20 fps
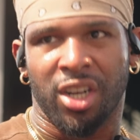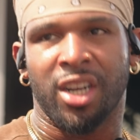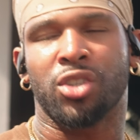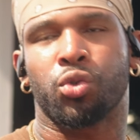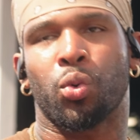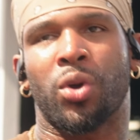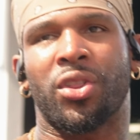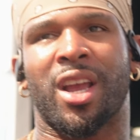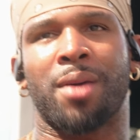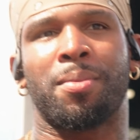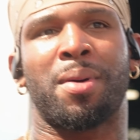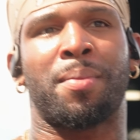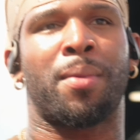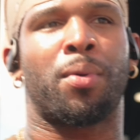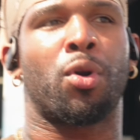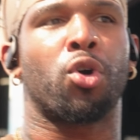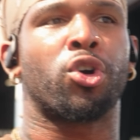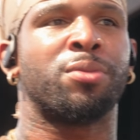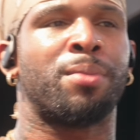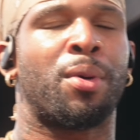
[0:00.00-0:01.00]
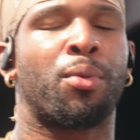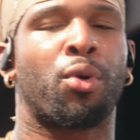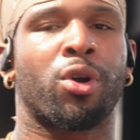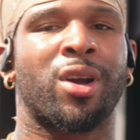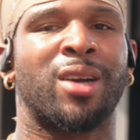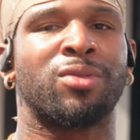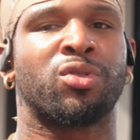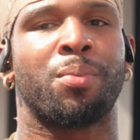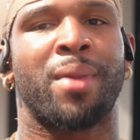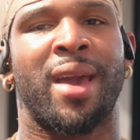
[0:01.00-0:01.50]
one thing about my program. My
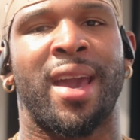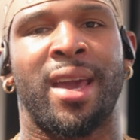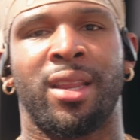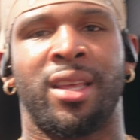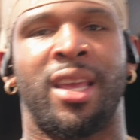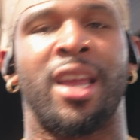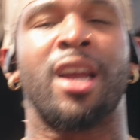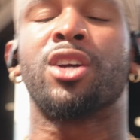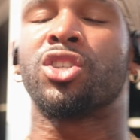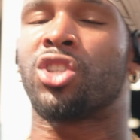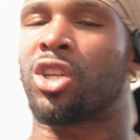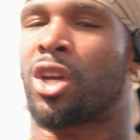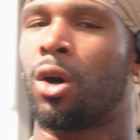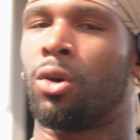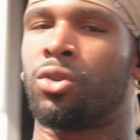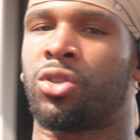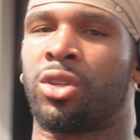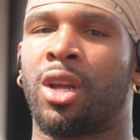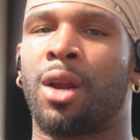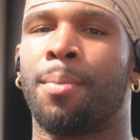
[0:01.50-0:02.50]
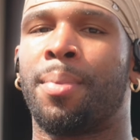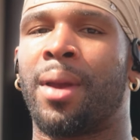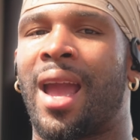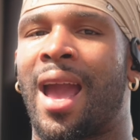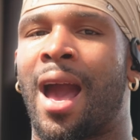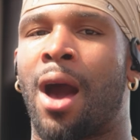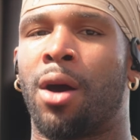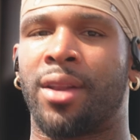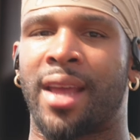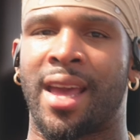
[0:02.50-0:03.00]
programs were made years ago, so they're a bit
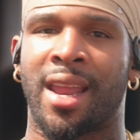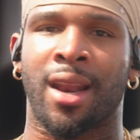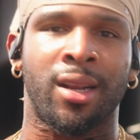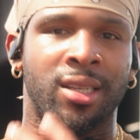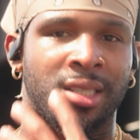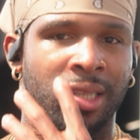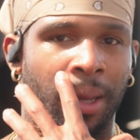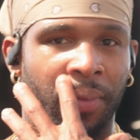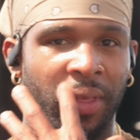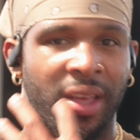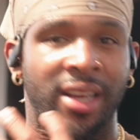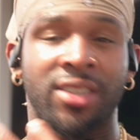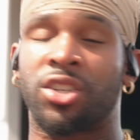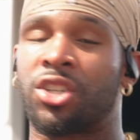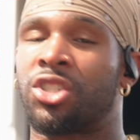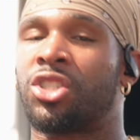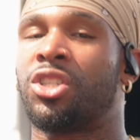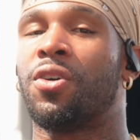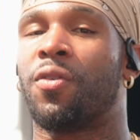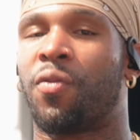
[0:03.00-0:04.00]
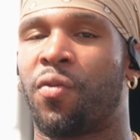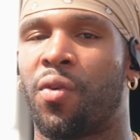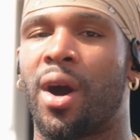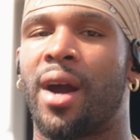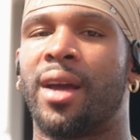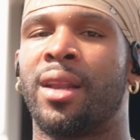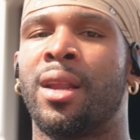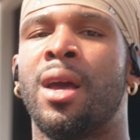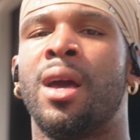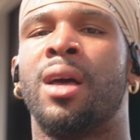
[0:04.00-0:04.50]
outdated in some things. They're still
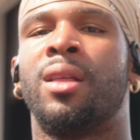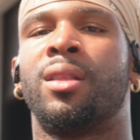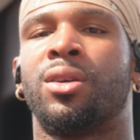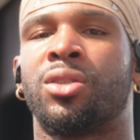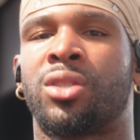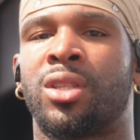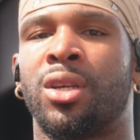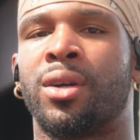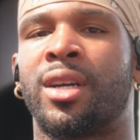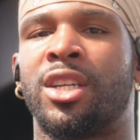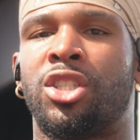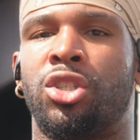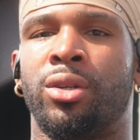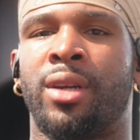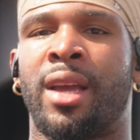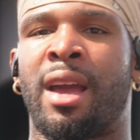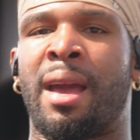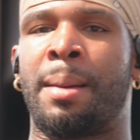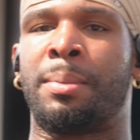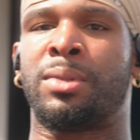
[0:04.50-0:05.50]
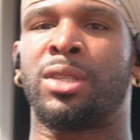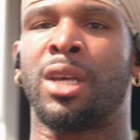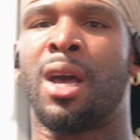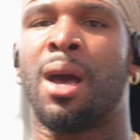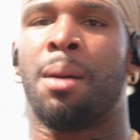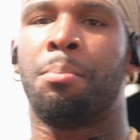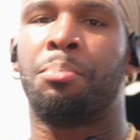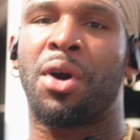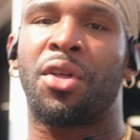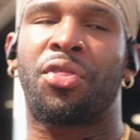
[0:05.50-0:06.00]
fun. They'll still get you games,
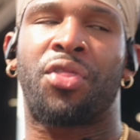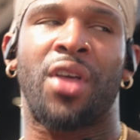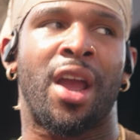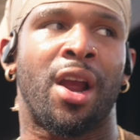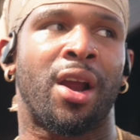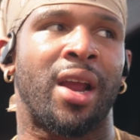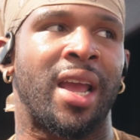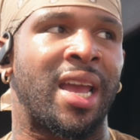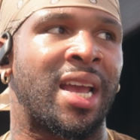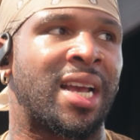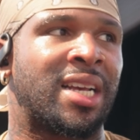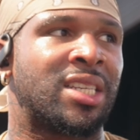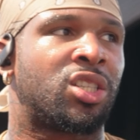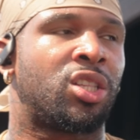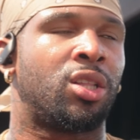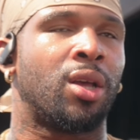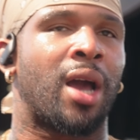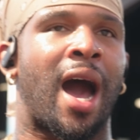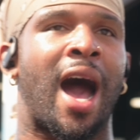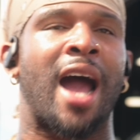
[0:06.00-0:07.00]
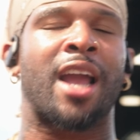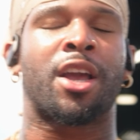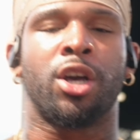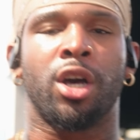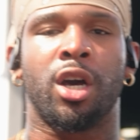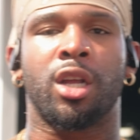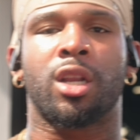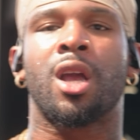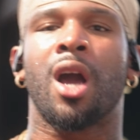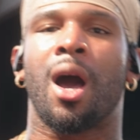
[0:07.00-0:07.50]
but I
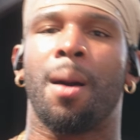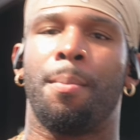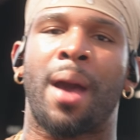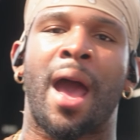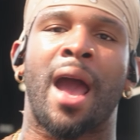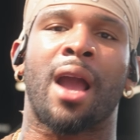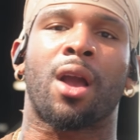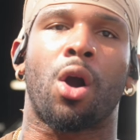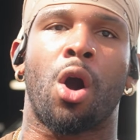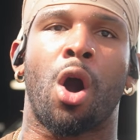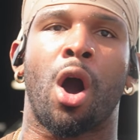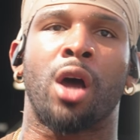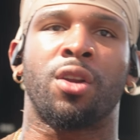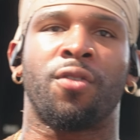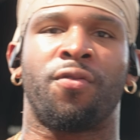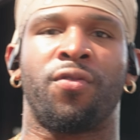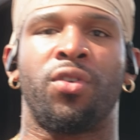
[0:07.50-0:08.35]
could cut back on a